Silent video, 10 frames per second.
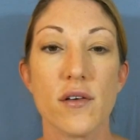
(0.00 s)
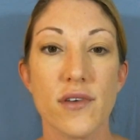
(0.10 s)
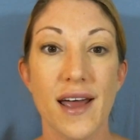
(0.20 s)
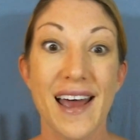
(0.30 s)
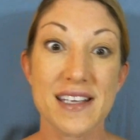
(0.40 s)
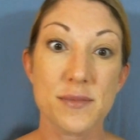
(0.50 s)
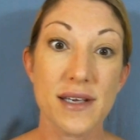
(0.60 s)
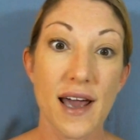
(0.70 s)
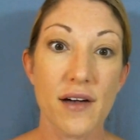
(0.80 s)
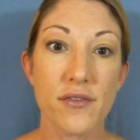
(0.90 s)
of
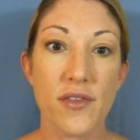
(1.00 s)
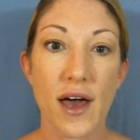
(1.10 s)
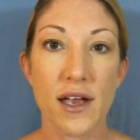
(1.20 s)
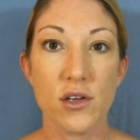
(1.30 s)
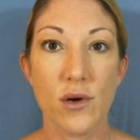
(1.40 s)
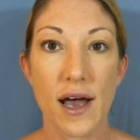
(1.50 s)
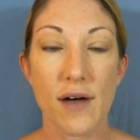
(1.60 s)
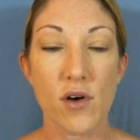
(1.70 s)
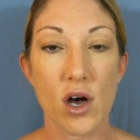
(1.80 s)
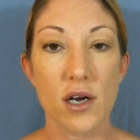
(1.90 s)
SPF that you
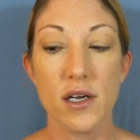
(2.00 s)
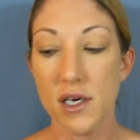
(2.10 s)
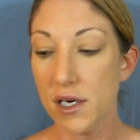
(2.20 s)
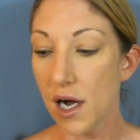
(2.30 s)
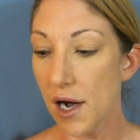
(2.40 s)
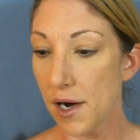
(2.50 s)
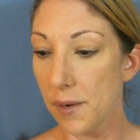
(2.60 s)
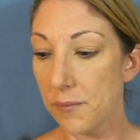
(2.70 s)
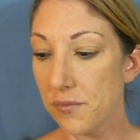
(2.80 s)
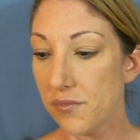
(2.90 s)
have on.
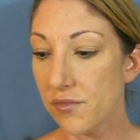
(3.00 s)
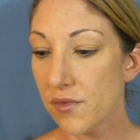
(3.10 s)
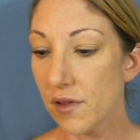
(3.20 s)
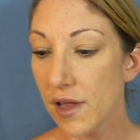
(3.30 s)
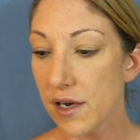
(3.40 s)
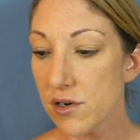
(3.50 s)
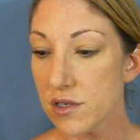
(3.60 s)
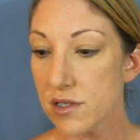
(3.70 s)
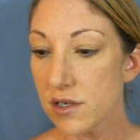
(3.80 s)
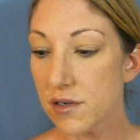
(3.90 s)
The
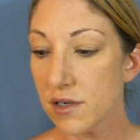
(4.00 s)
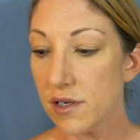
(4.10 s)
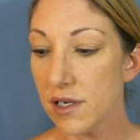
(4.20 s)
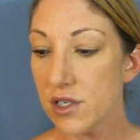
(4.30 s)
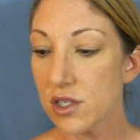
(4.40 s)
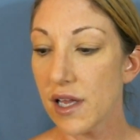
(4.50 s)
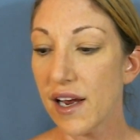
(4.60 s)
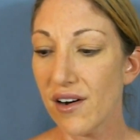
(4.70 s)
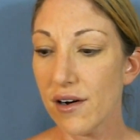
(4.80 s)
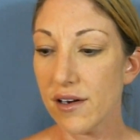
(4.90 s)
layers, each
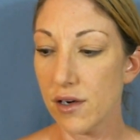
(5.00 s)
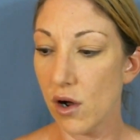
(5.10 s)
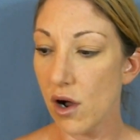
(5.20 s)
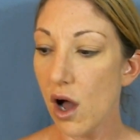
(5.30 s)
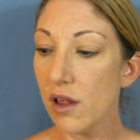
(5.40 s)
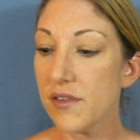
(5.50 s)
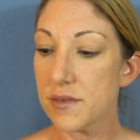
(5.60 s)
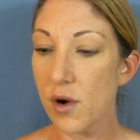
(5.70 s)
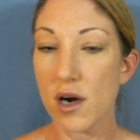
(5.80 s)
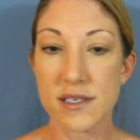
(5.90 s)
layer, you know, all of these
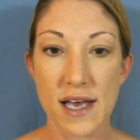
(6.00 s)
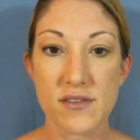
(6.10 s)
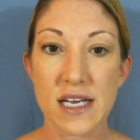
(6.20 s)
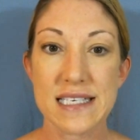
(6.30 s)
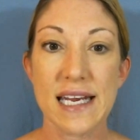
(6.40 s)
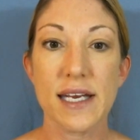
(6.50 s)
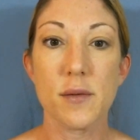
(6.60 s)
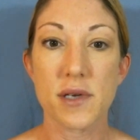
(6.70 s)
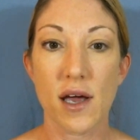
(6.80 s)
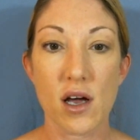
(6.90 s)
products have
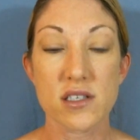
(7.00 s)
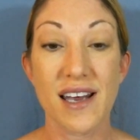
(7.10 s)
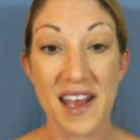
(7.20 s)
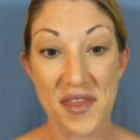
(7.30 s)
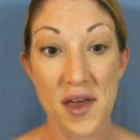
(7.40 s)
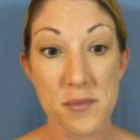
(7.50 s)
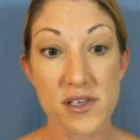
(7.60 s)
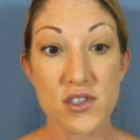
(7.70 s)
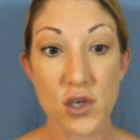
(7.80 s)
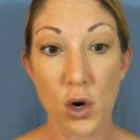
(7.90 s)
titanium dioxide in them.
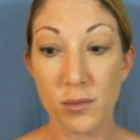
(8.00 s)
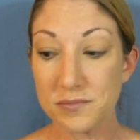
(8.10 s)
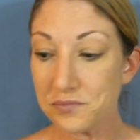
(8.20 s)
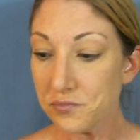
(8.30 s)
So,